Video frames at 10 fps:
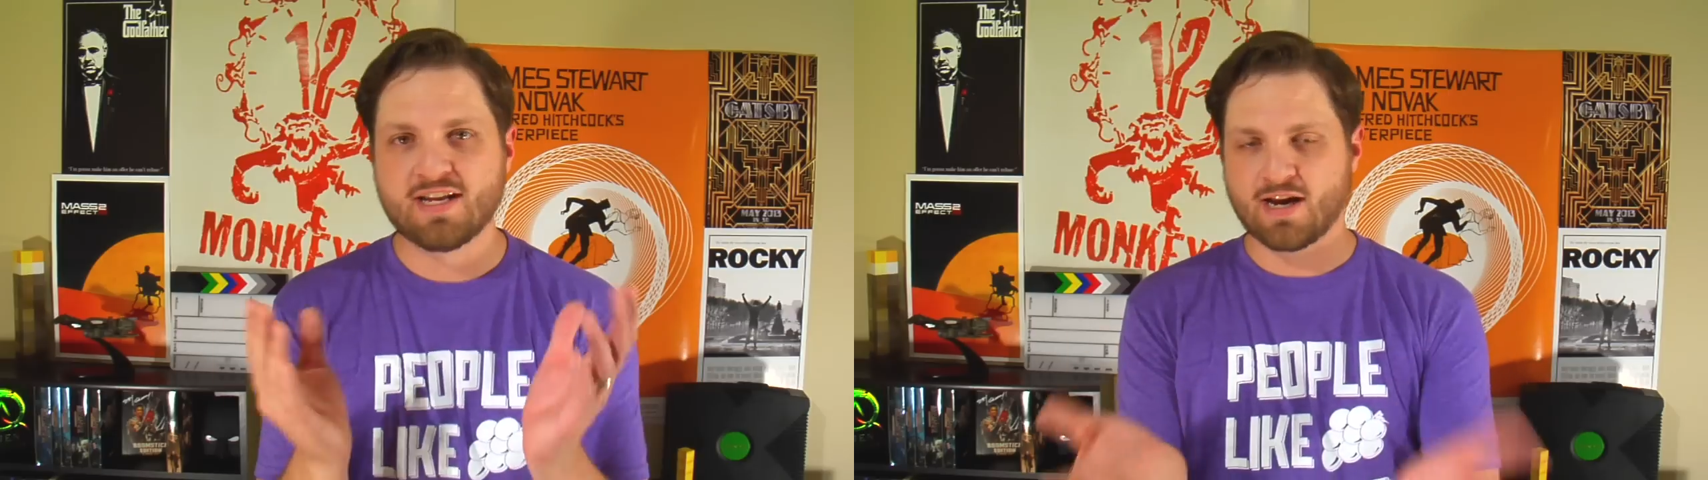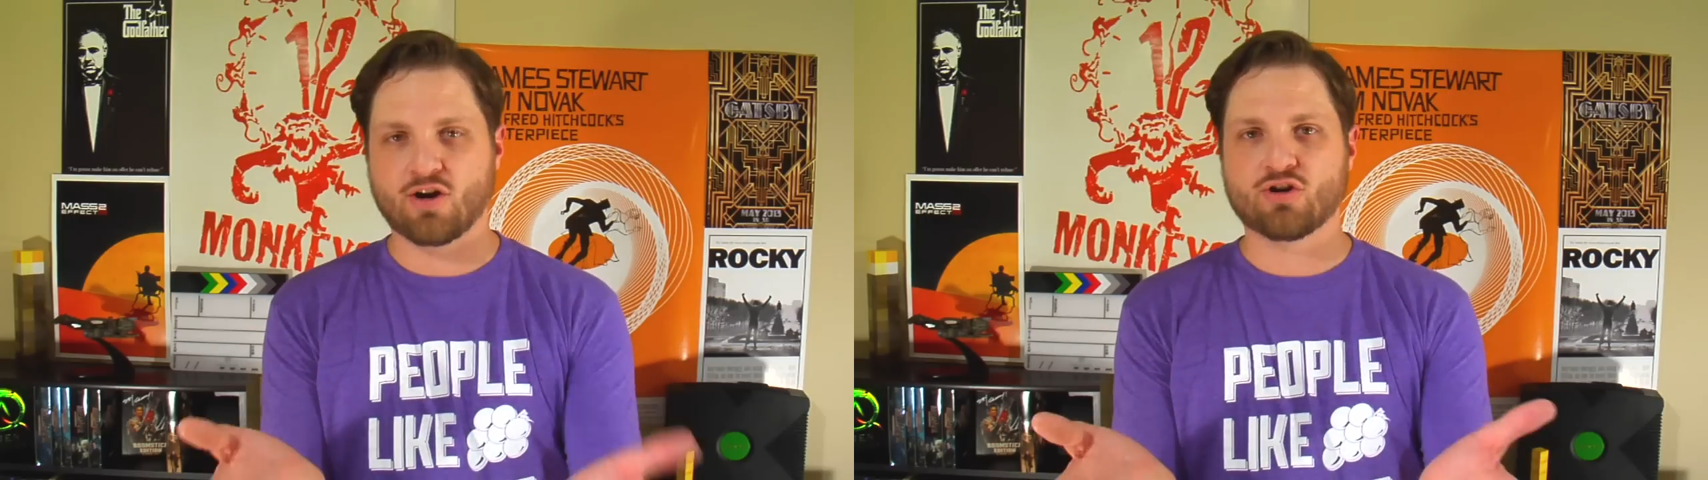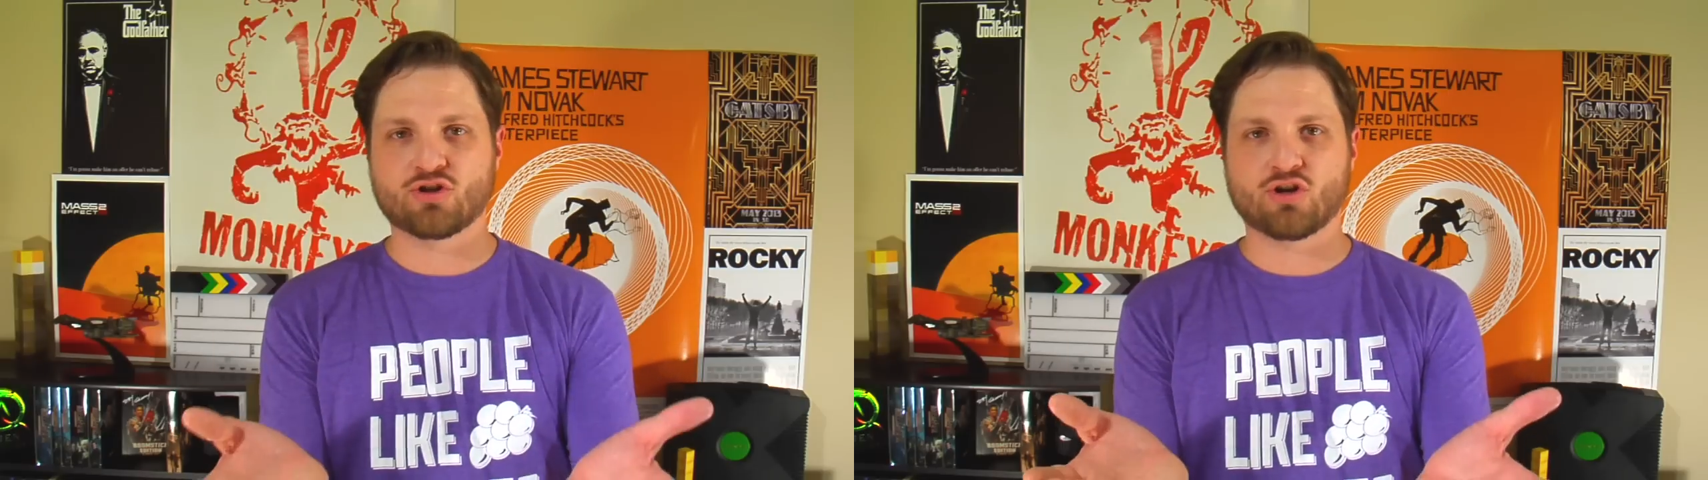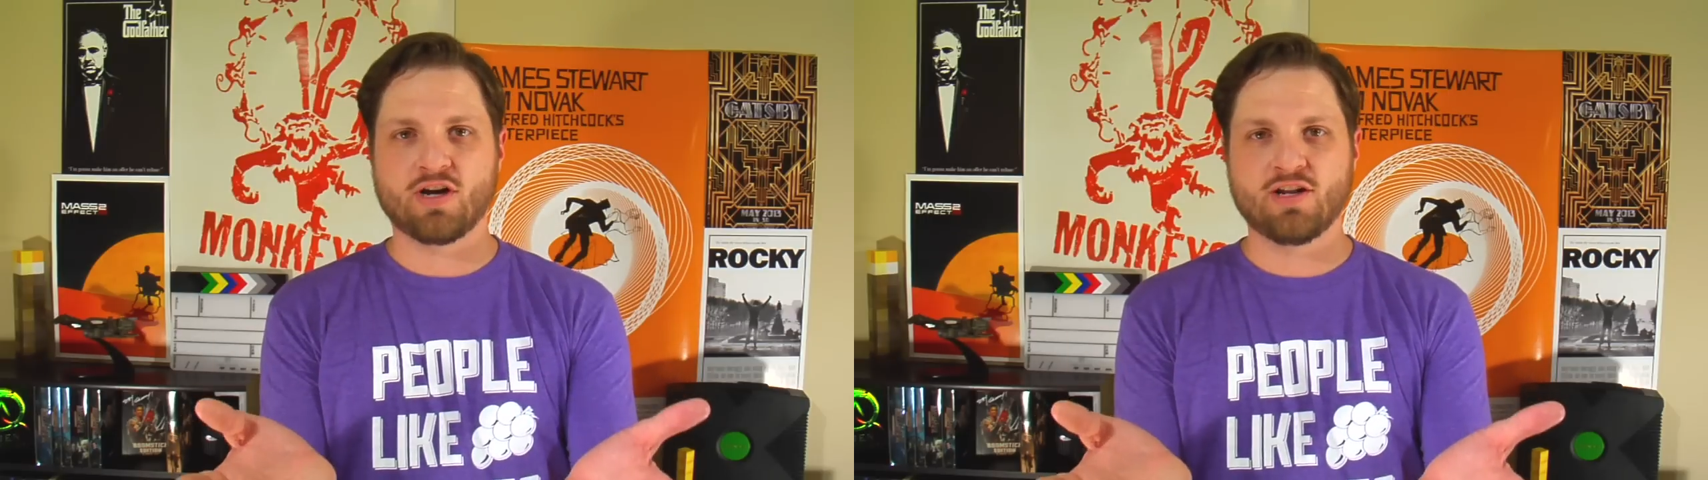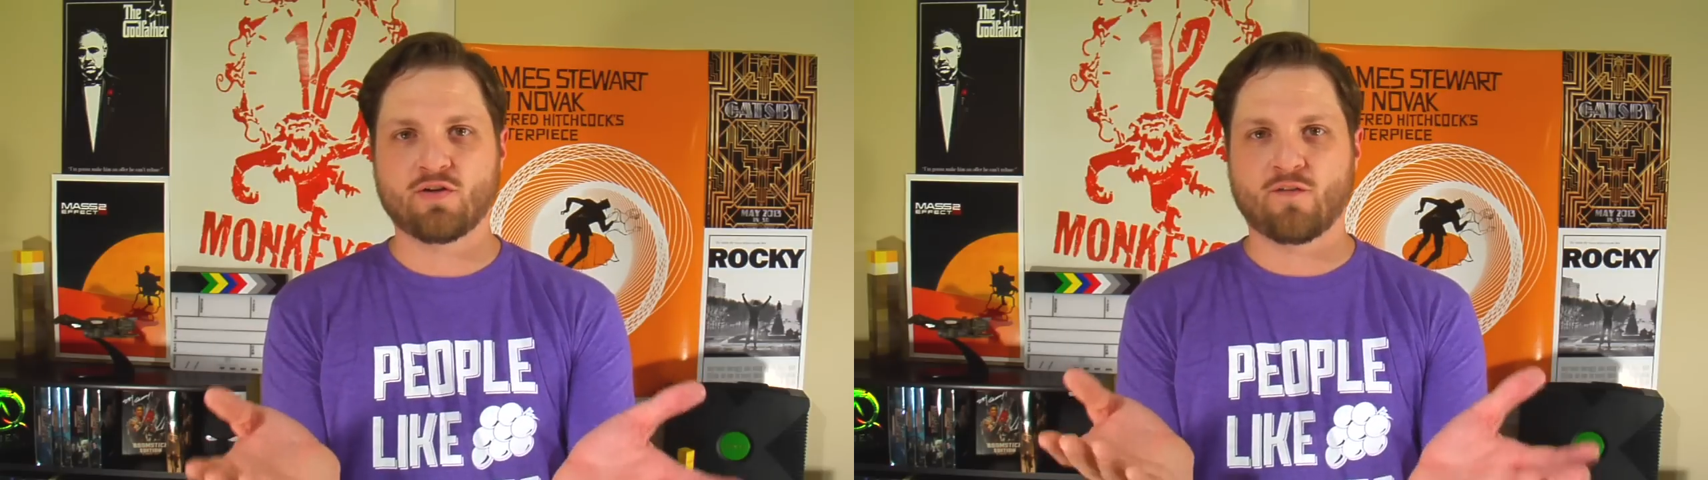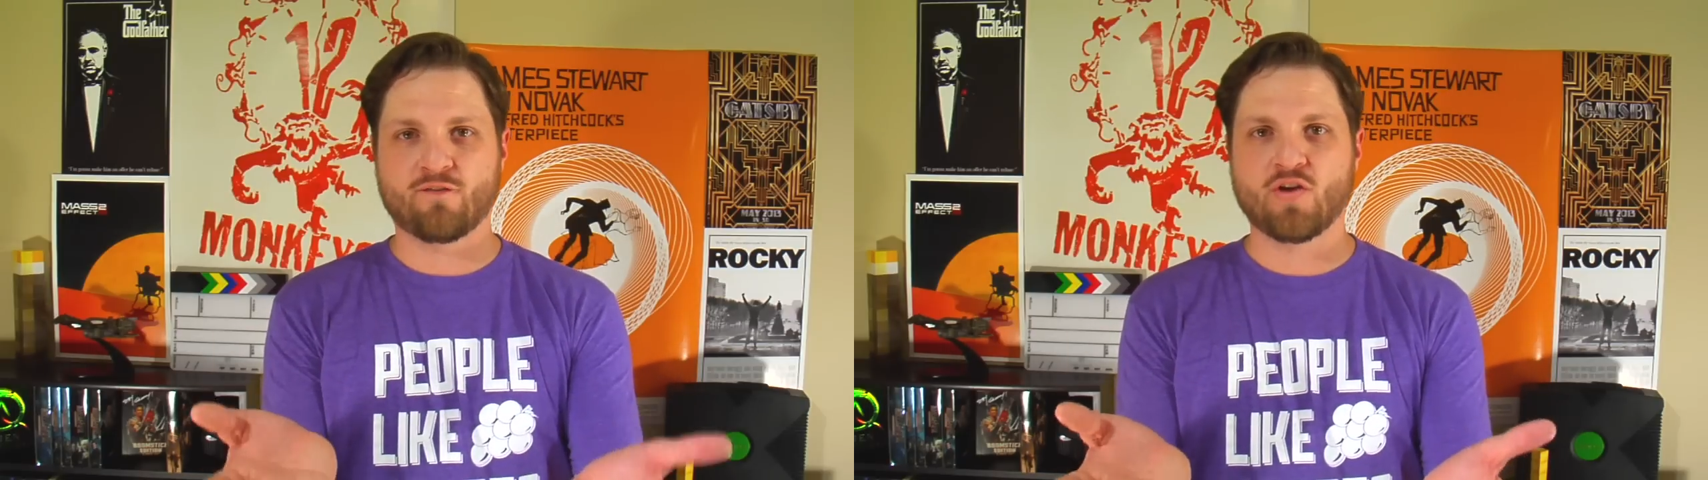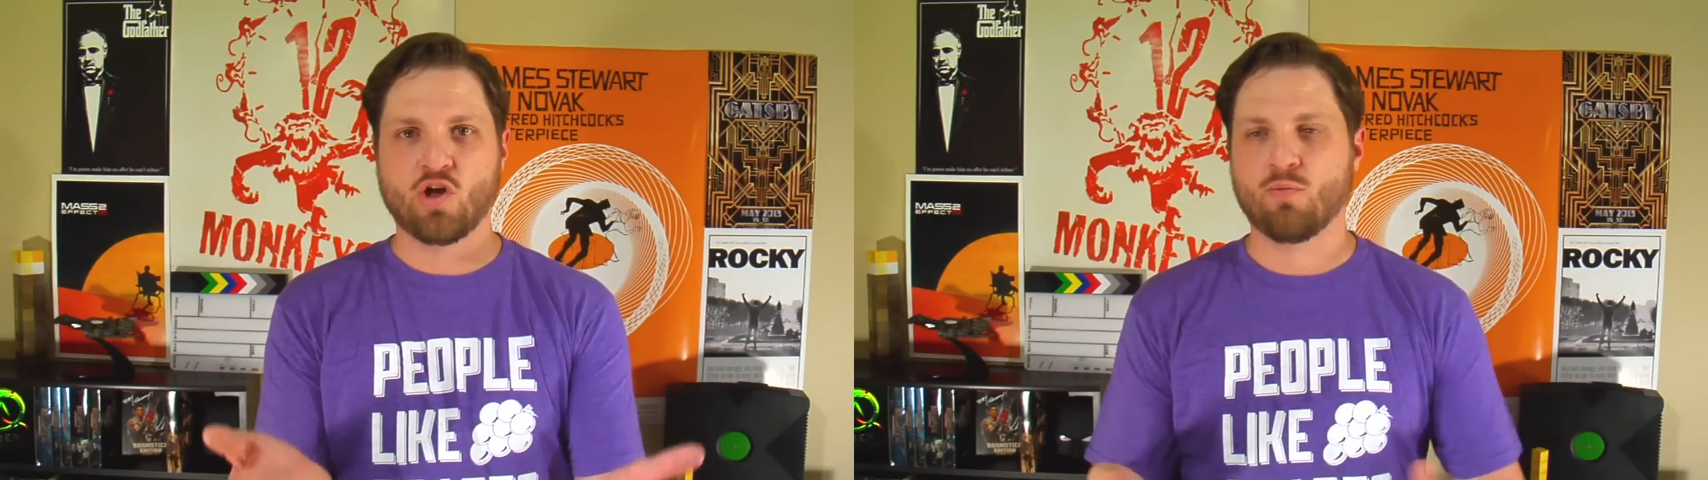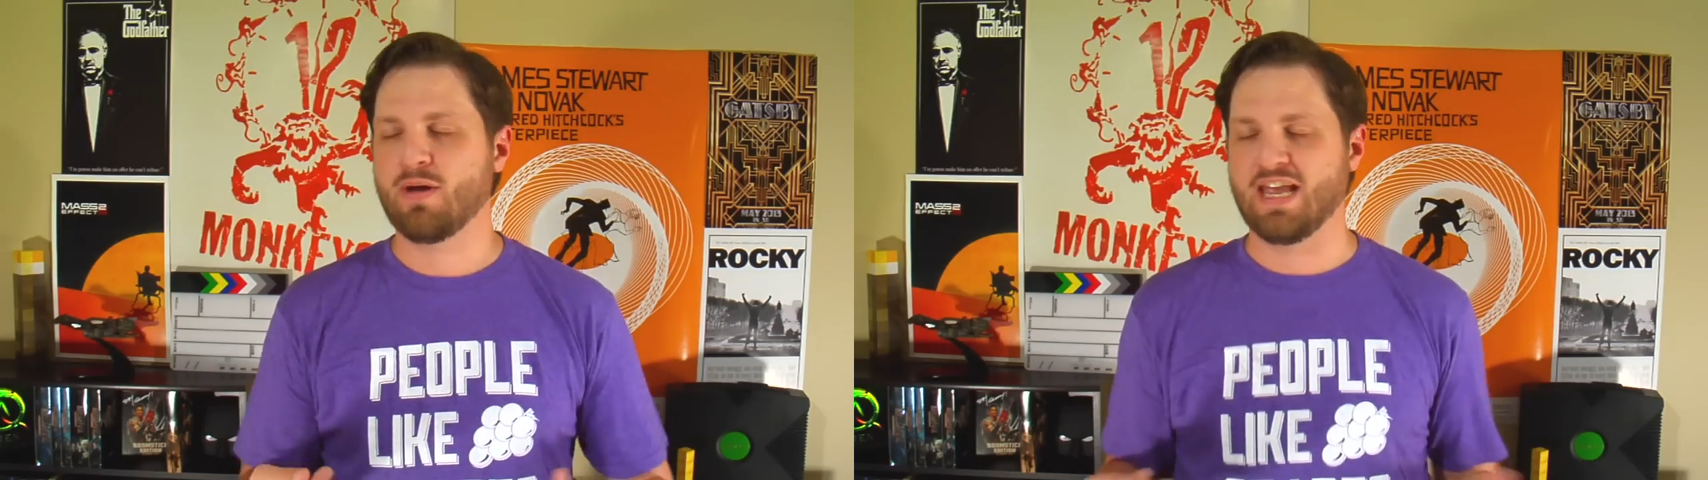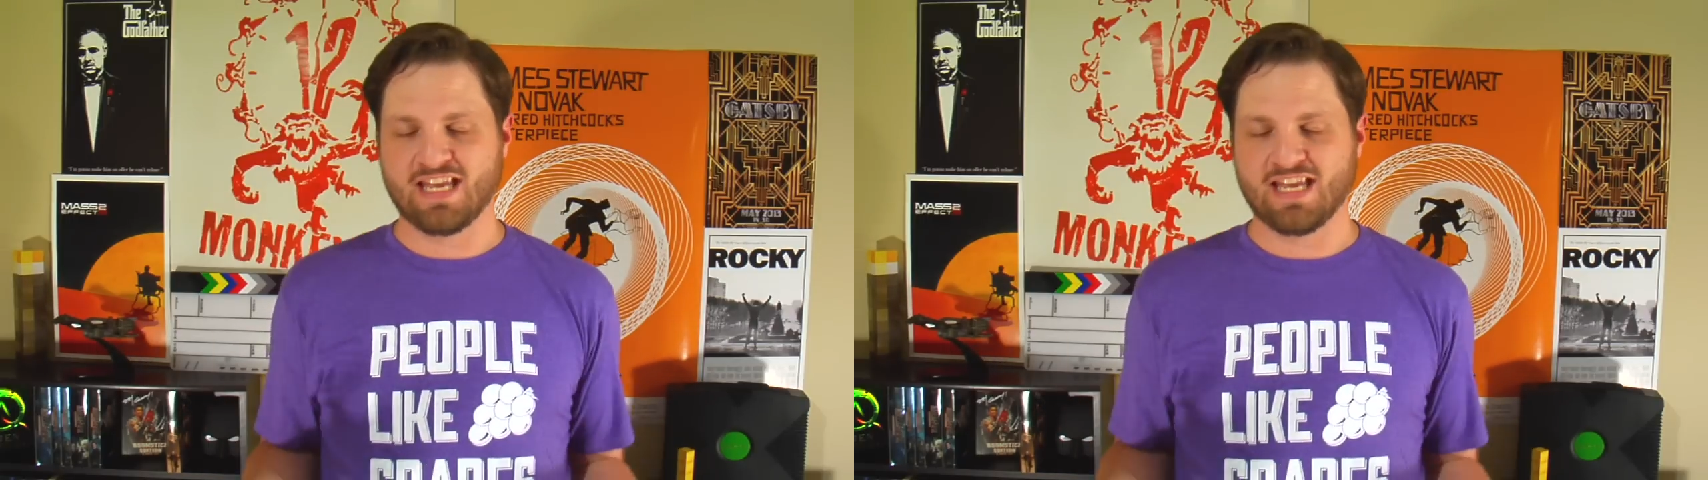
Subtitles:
character in your film